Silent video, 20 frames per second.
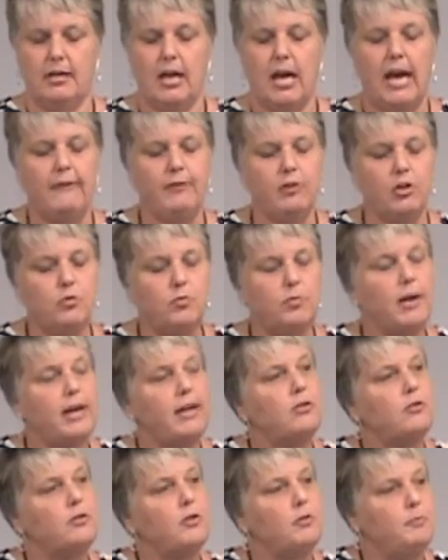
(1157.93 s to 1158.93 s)
I have a
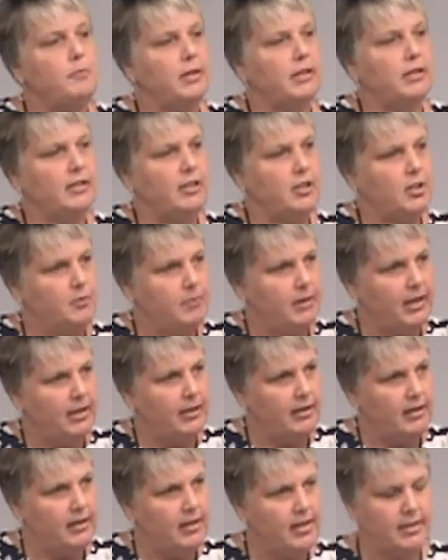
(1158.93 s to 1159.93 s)
greater ability to be
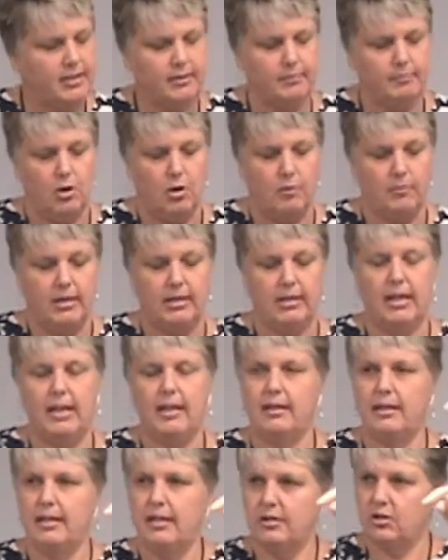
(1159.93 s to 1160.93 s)
in this moment,
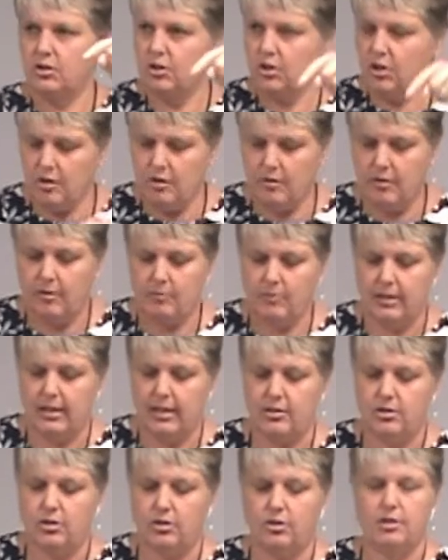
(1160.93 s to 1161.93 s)
in this current
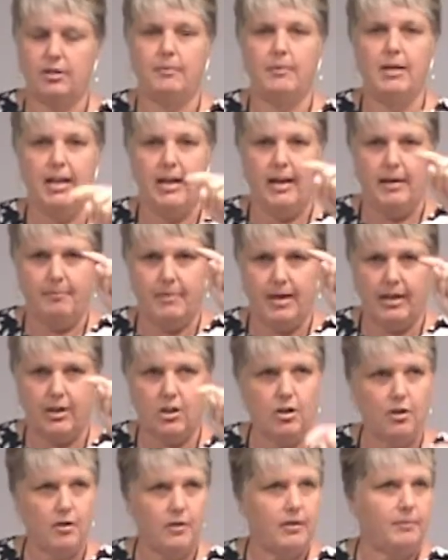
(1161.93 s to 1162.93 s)
relationship, in my
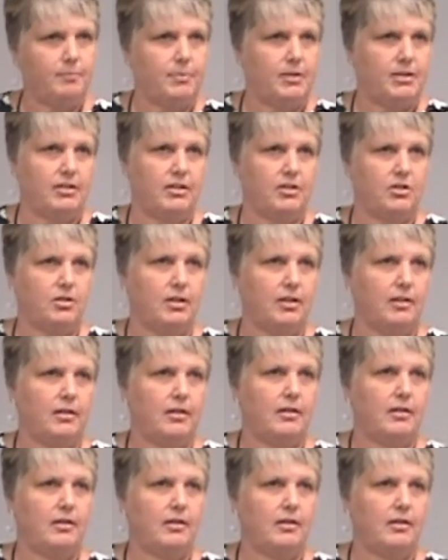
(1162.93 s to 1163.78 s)
current position,